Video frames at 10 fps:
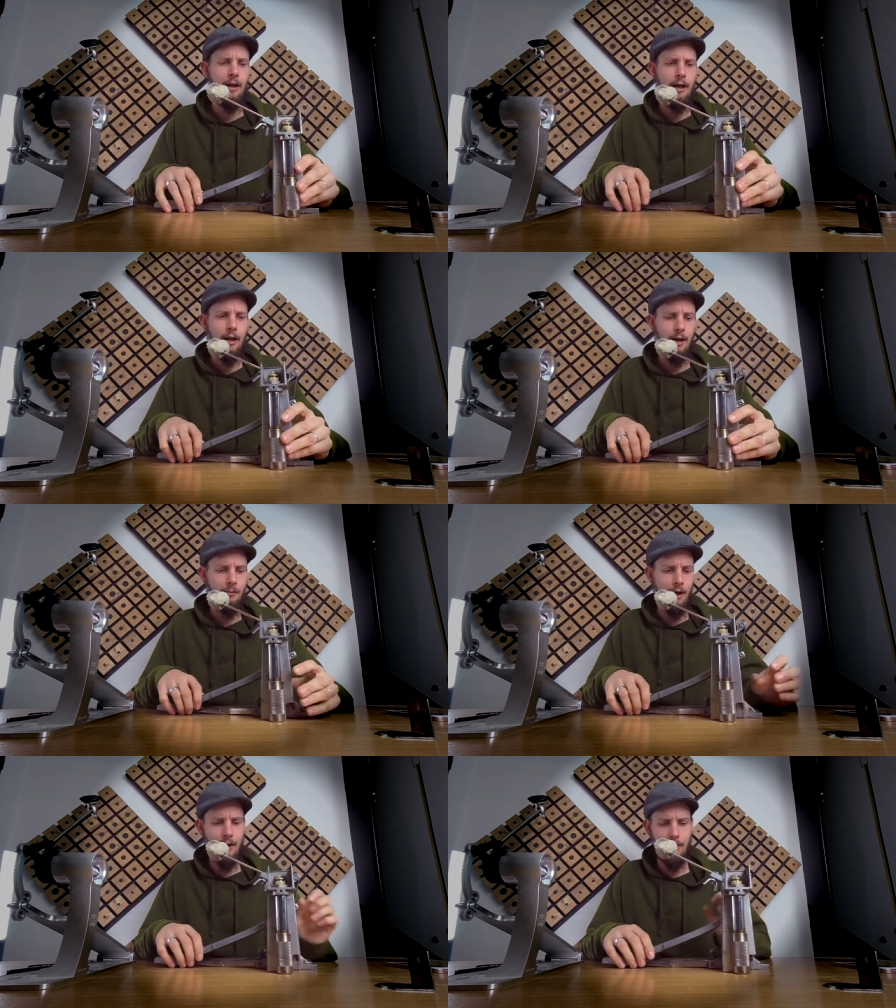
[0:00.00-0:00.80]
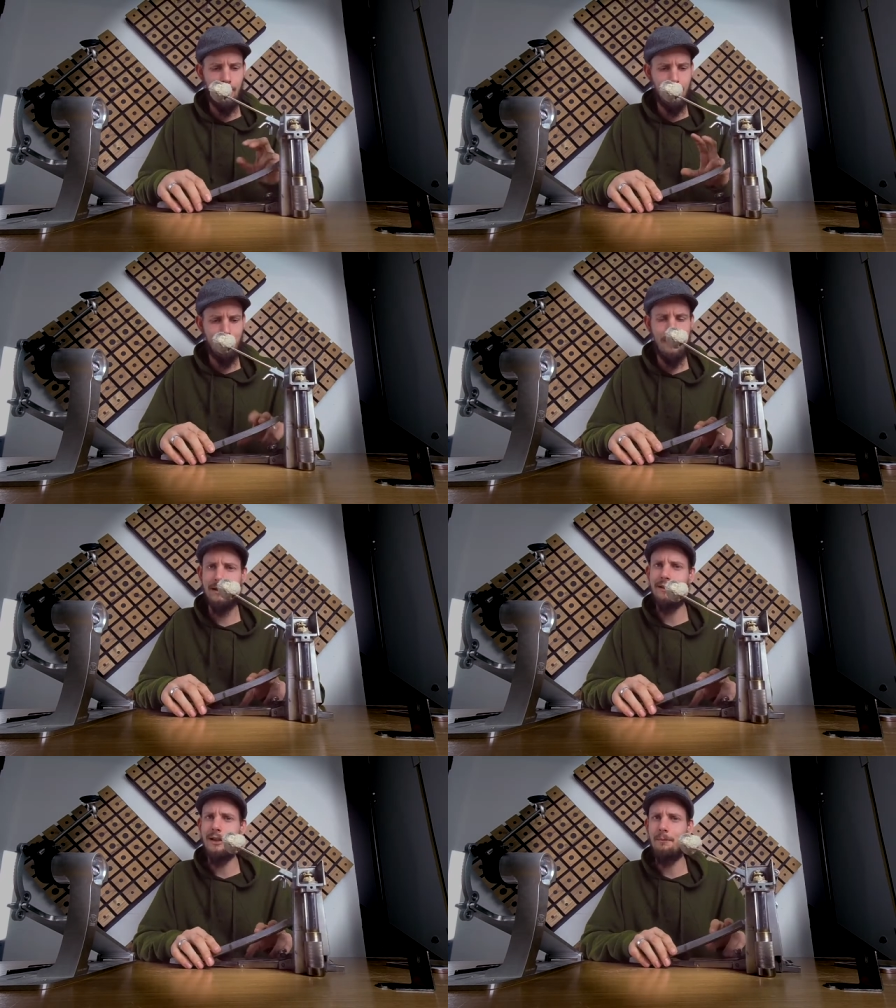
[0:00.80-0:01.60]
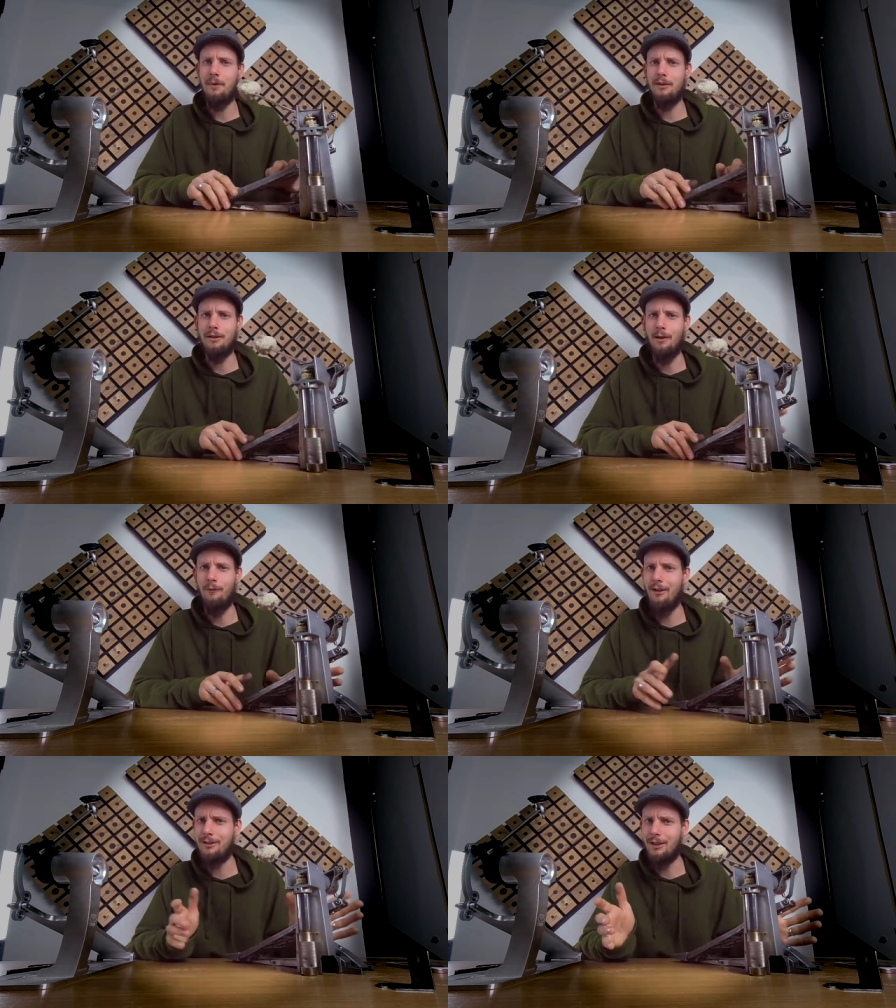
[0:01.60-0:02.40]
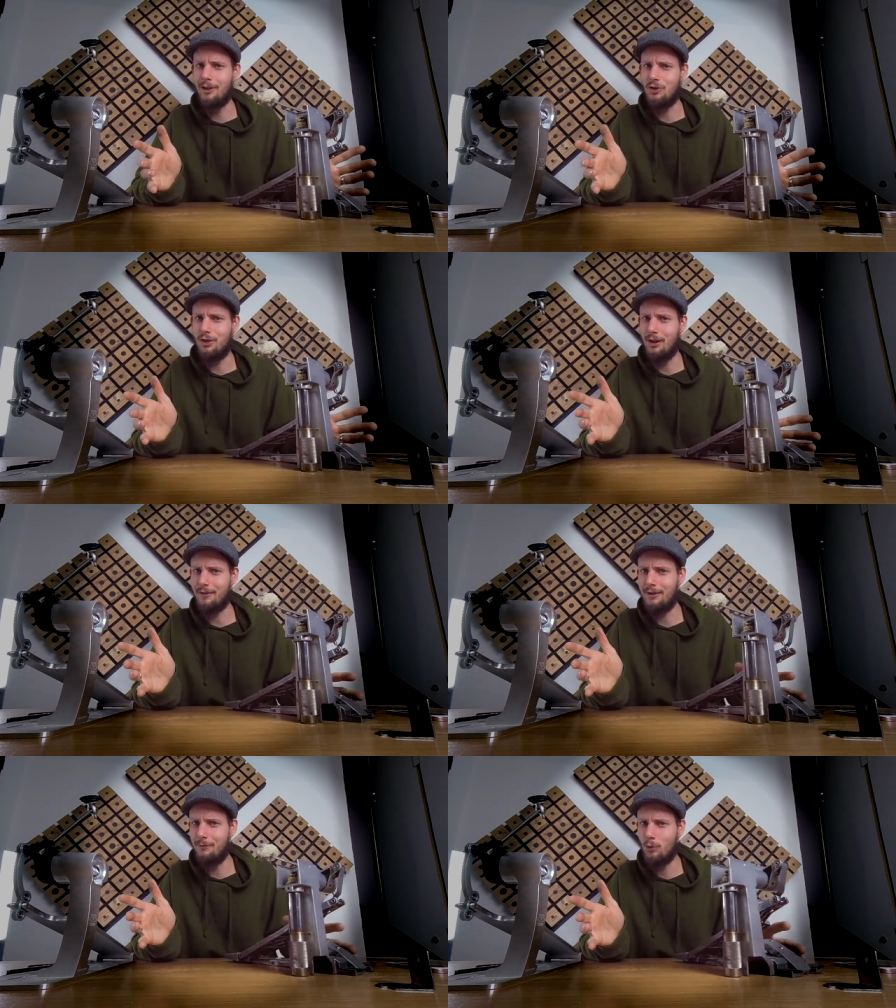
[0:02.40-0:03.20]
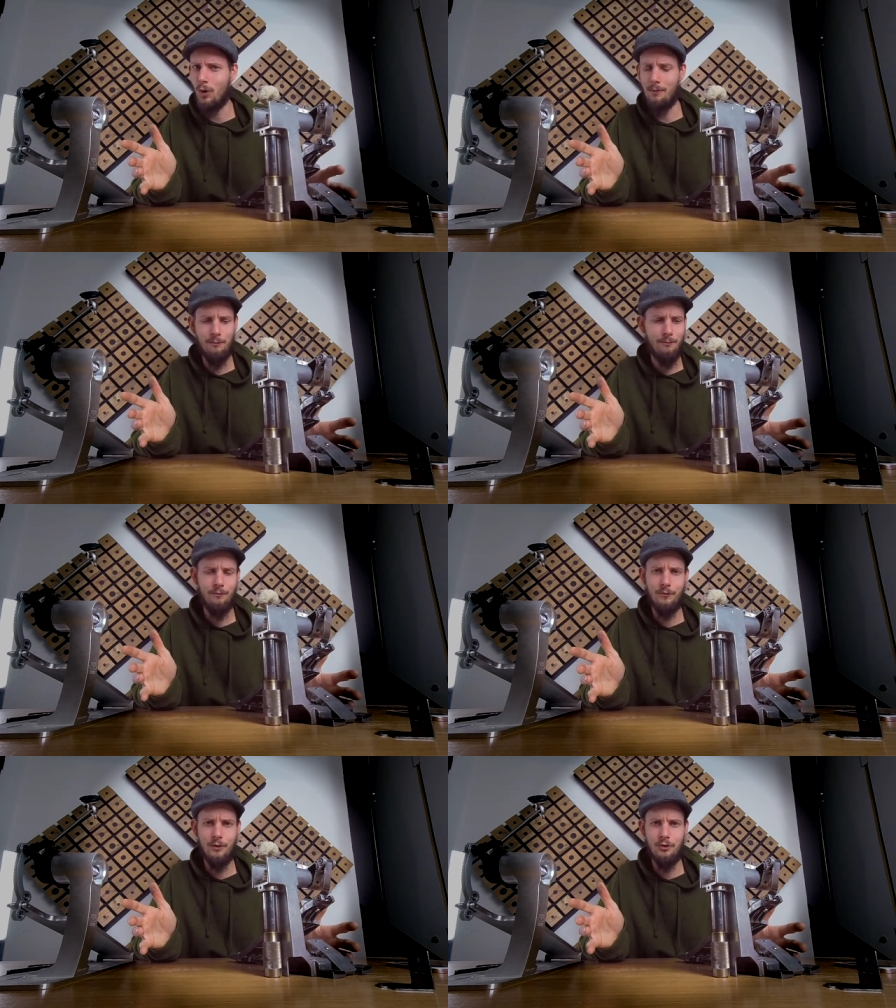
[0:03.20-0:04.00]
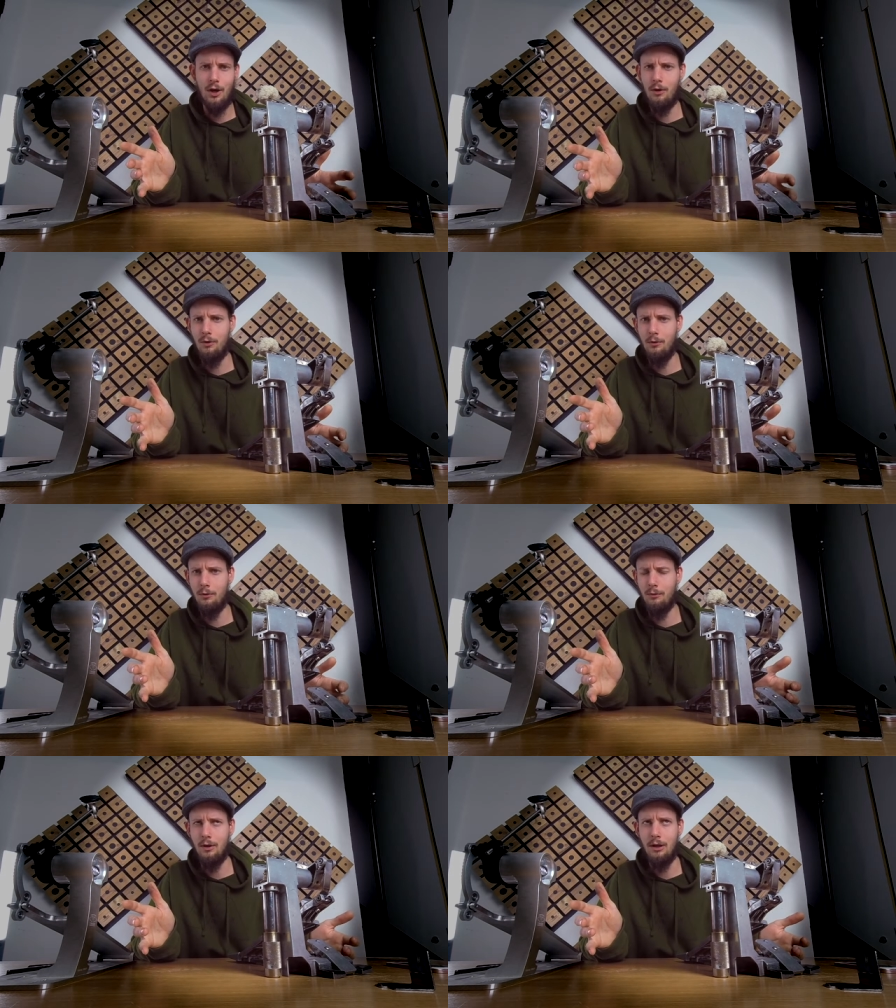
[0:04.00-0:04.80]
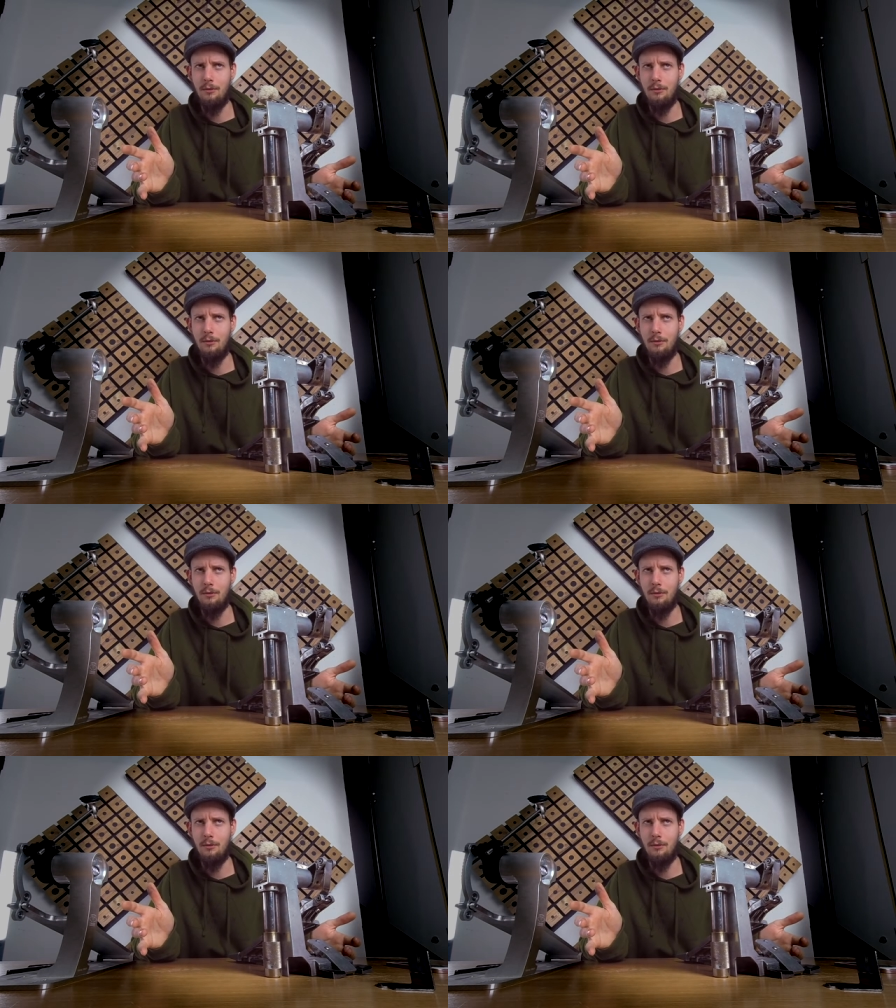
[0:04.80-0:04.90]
I picked it up at the vintage custom drum show.